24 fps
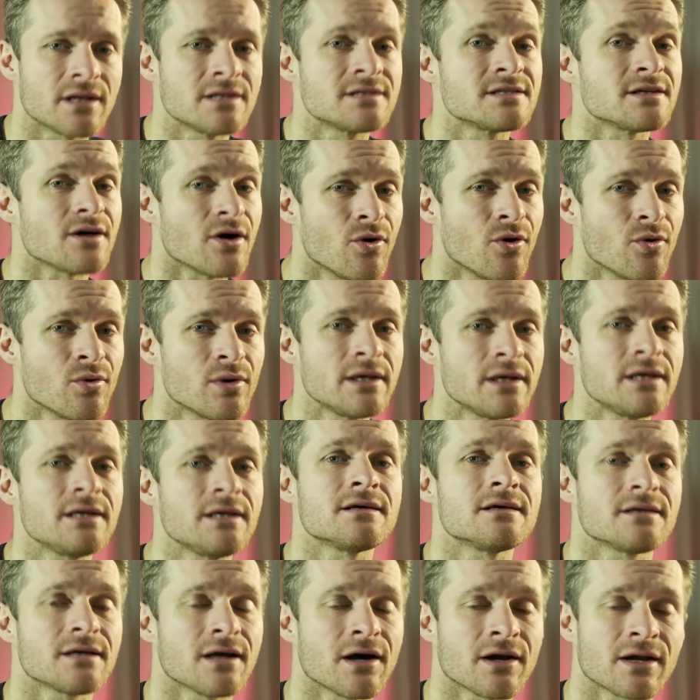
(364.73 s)
It's
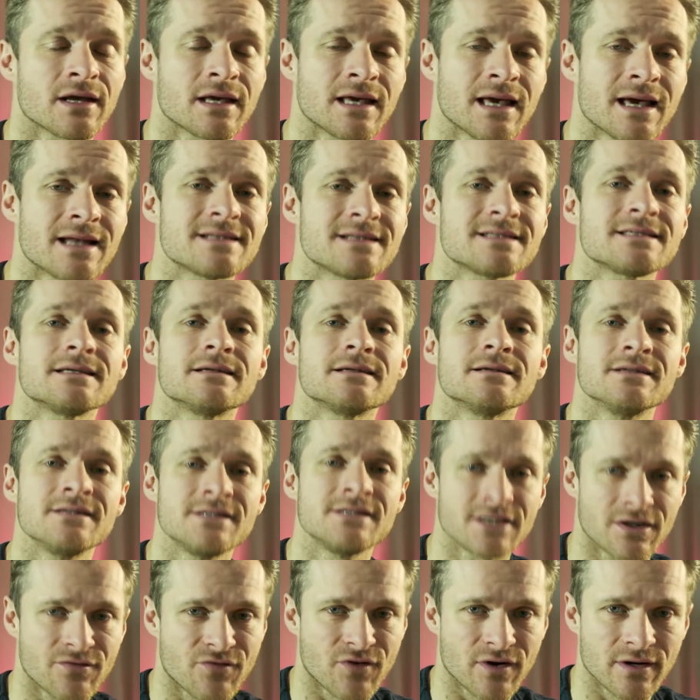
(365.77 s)
only going to get
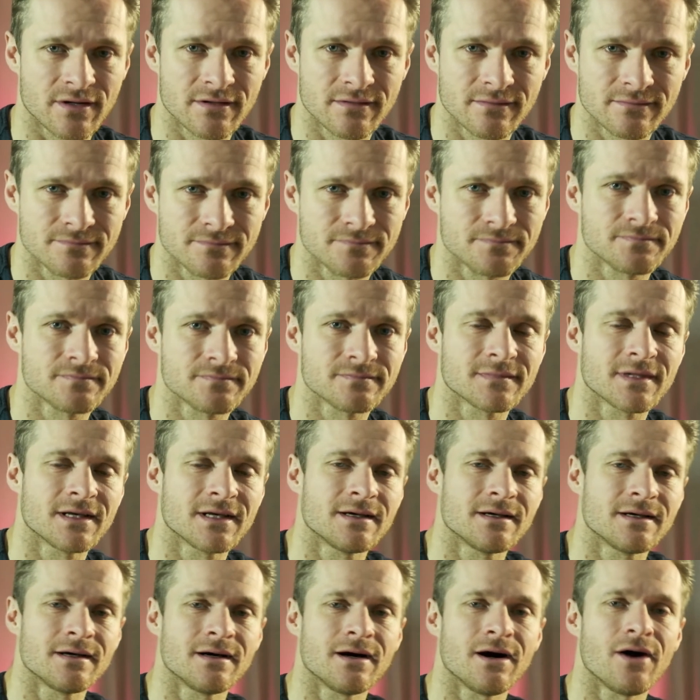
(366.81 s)
different.
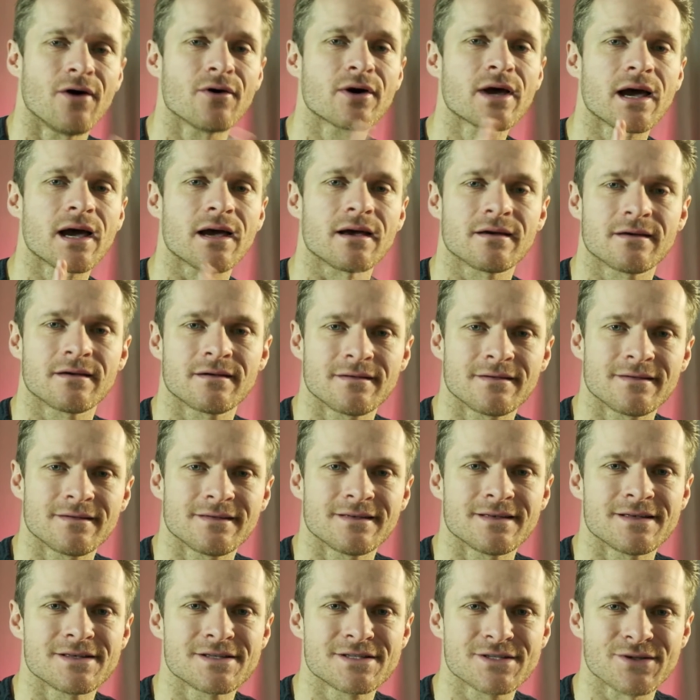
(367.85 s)
Okay,
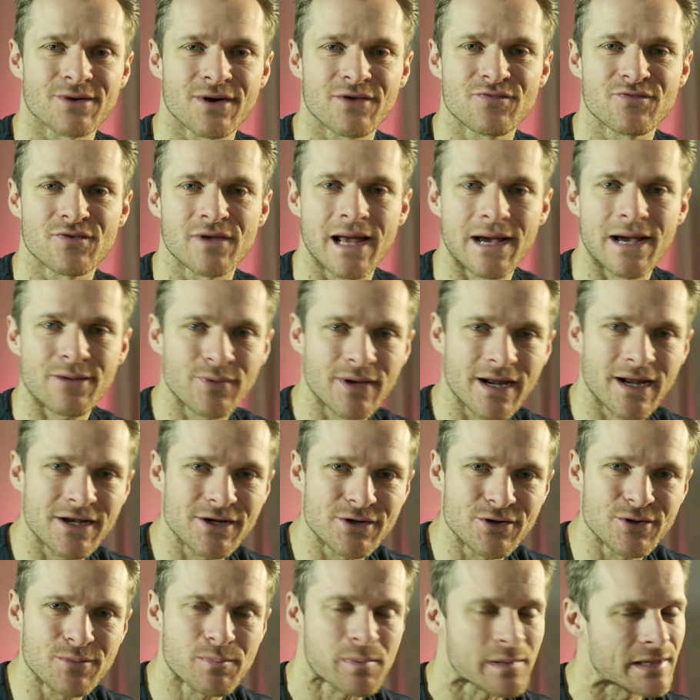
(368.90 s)
so if you like what I
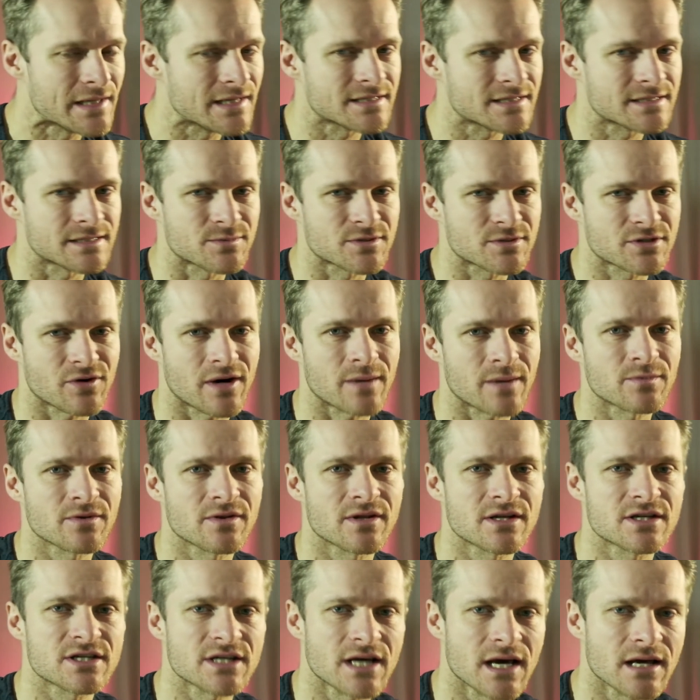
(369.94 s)
do, please subscribe to
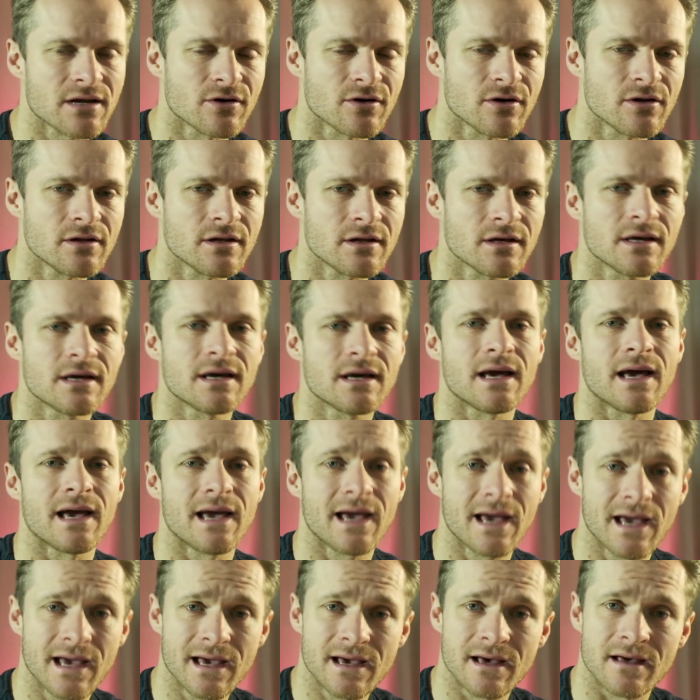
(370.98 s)
the channel.
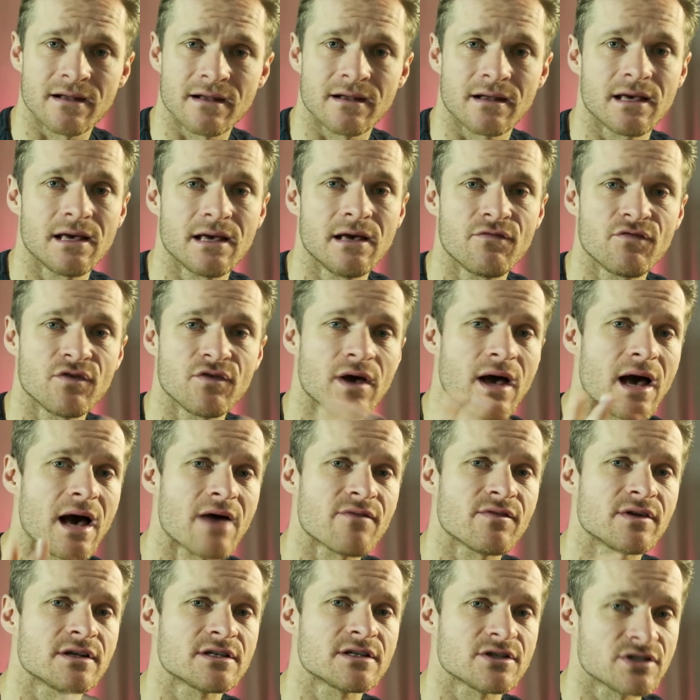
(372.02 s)
And if you
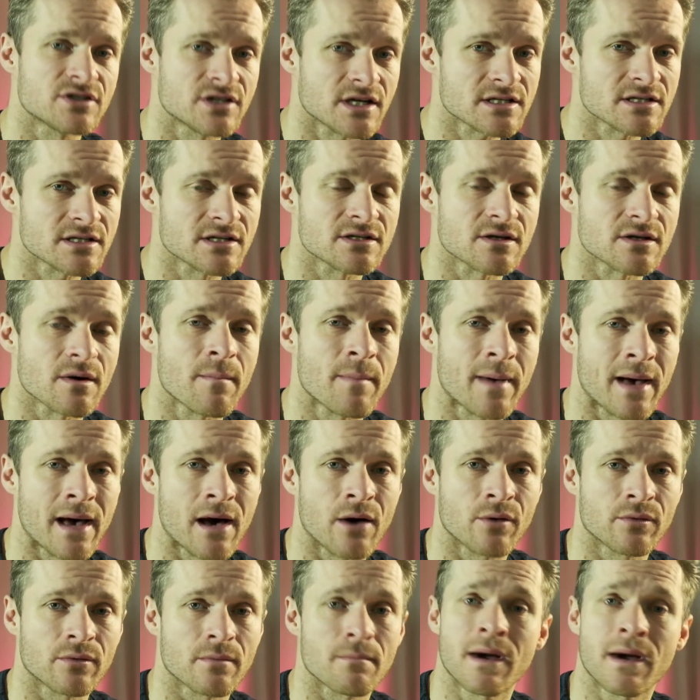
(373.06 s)
have any suggestions
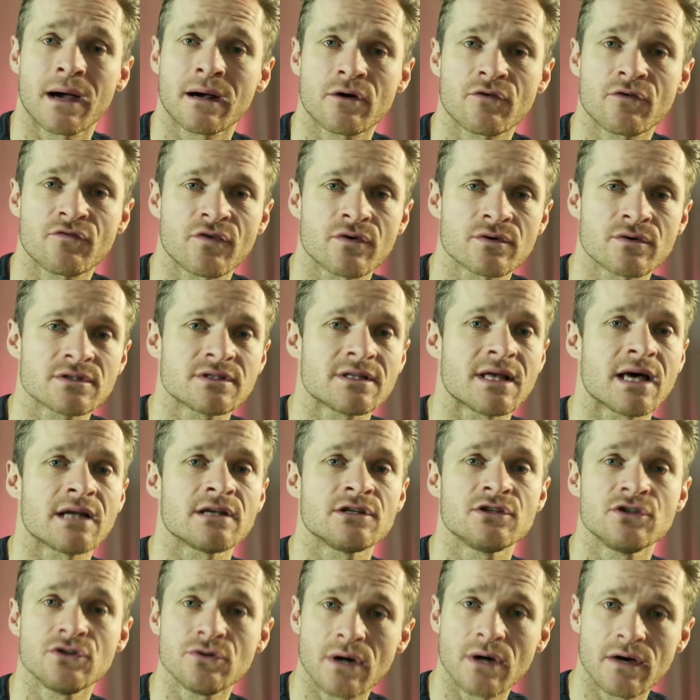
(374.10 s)
about microphones
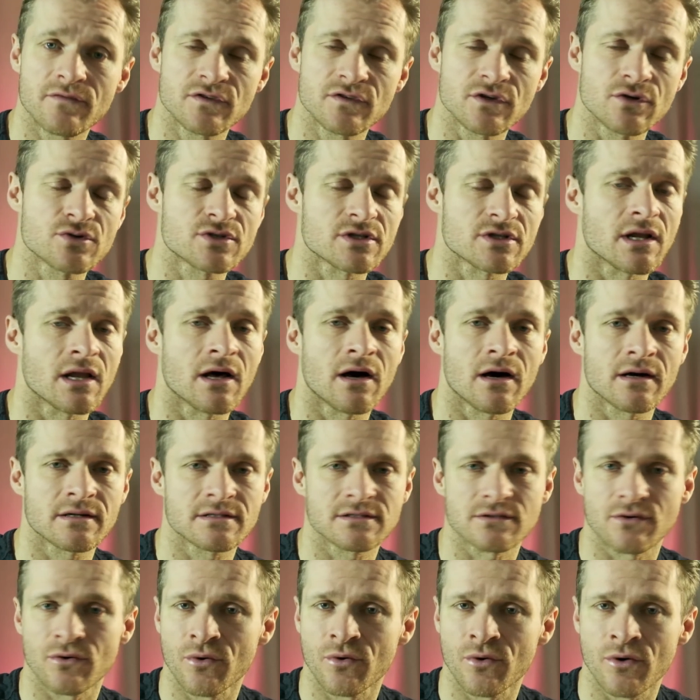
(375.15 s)
that you have used a
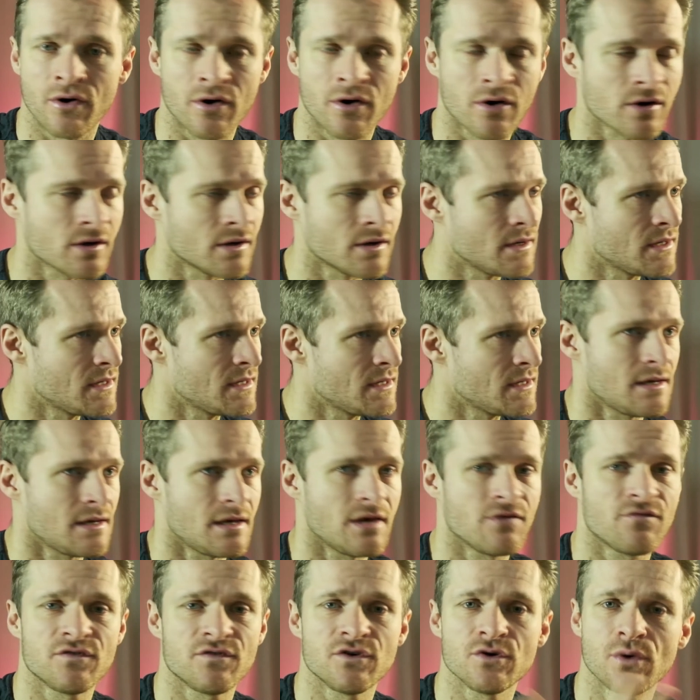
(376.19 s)
lot, or
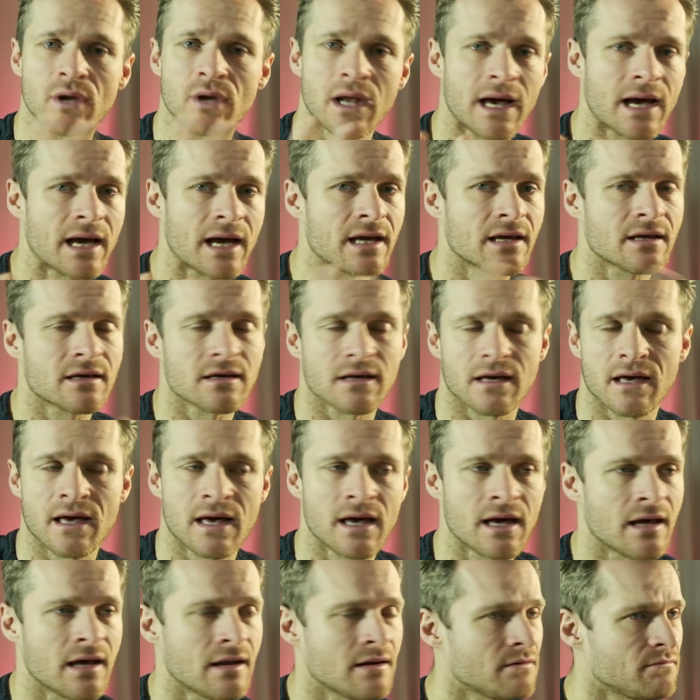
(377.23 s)
if you like
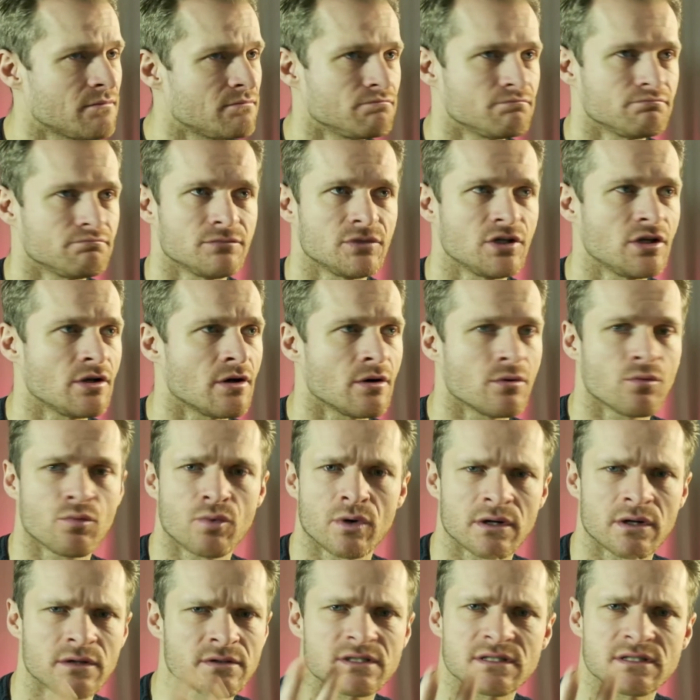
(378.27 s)
and
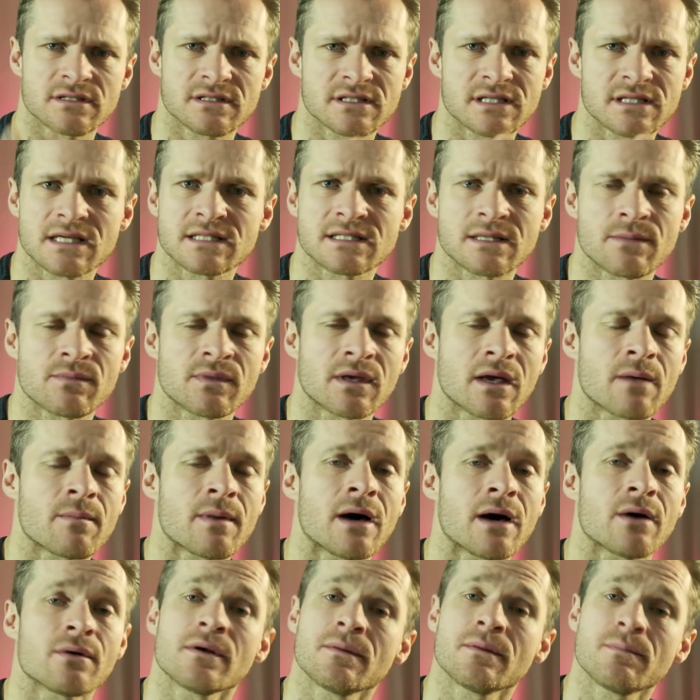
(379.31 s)
want to say something
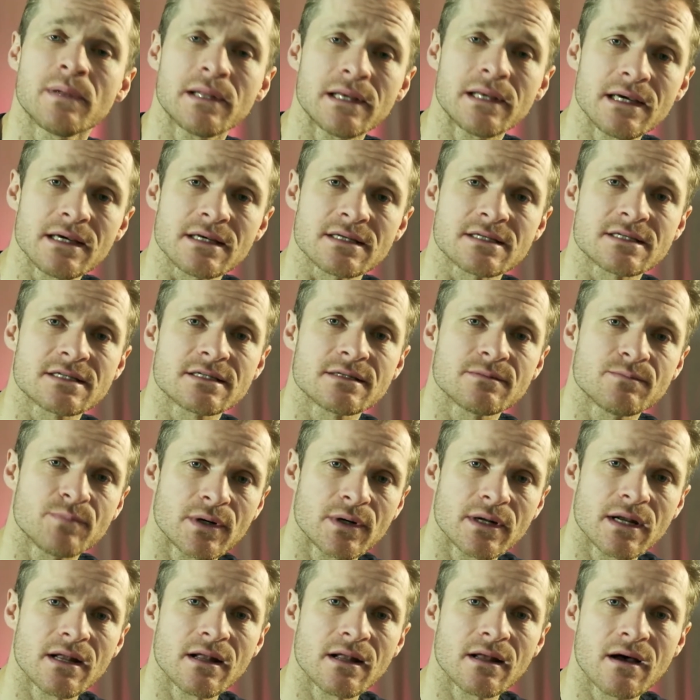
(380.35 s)
about, please
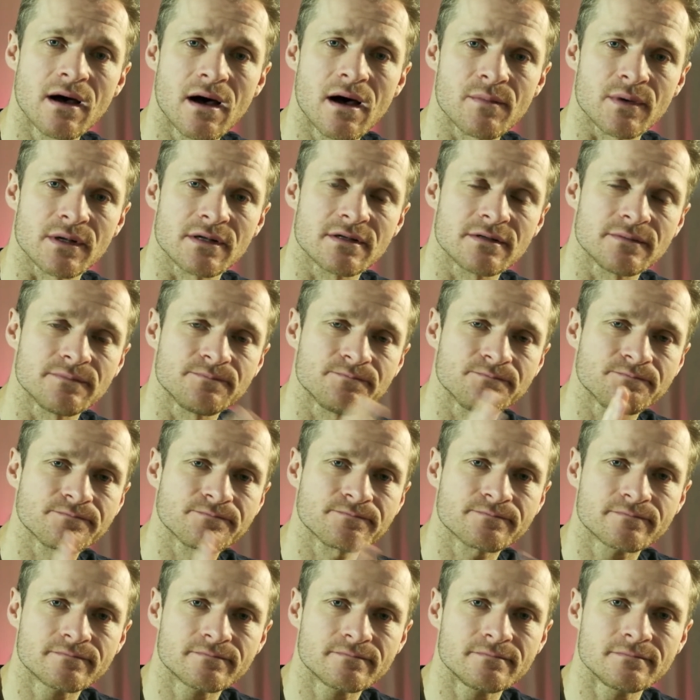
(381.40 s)
put it in the comment,
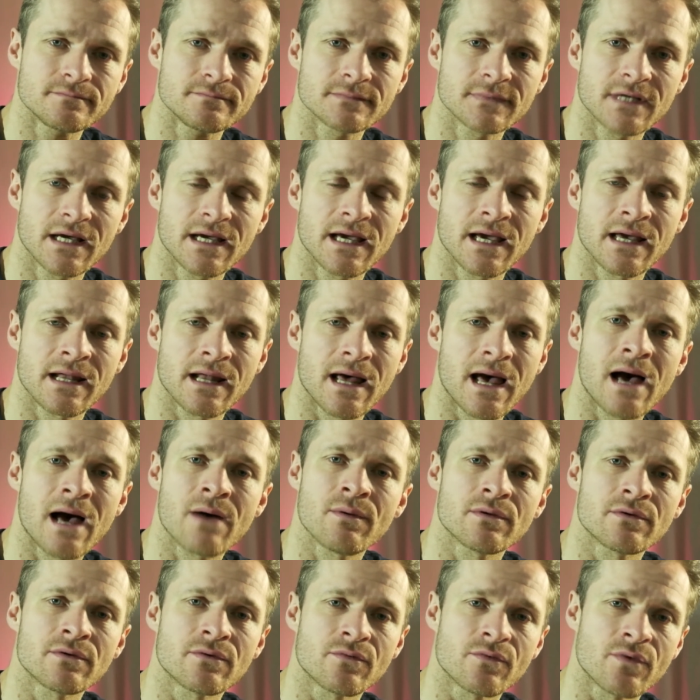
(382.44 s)
and I
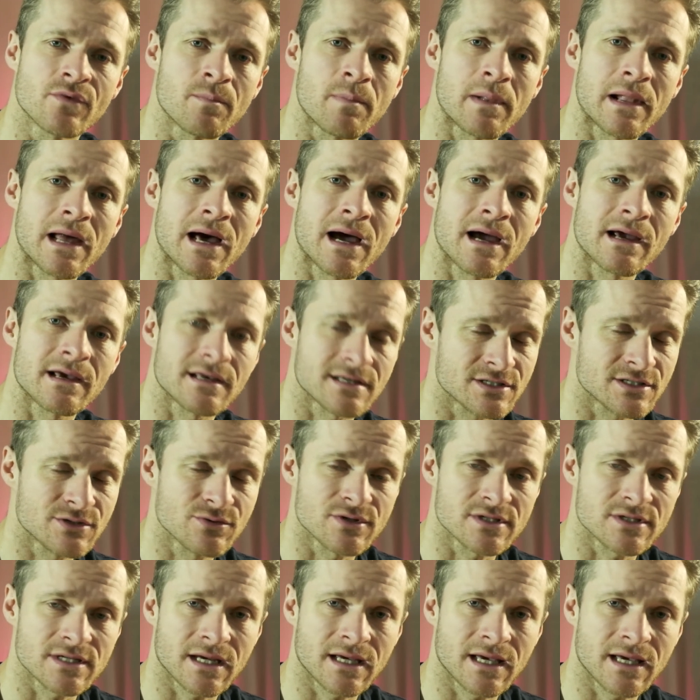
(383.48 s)
will reply as
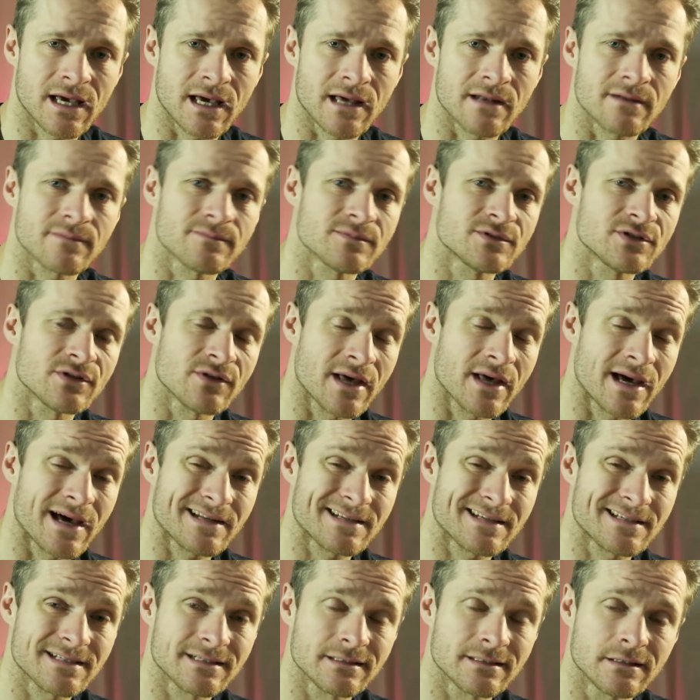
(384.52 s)
soon as I can to
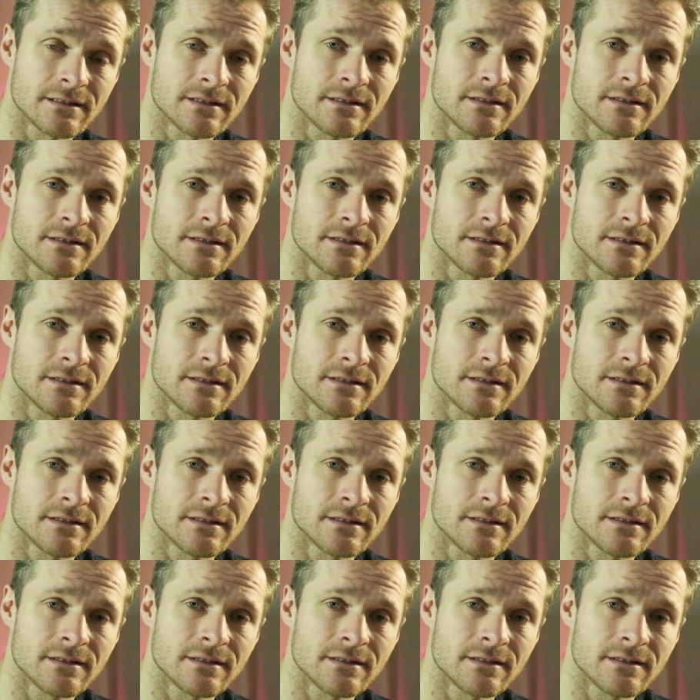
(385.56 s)
that.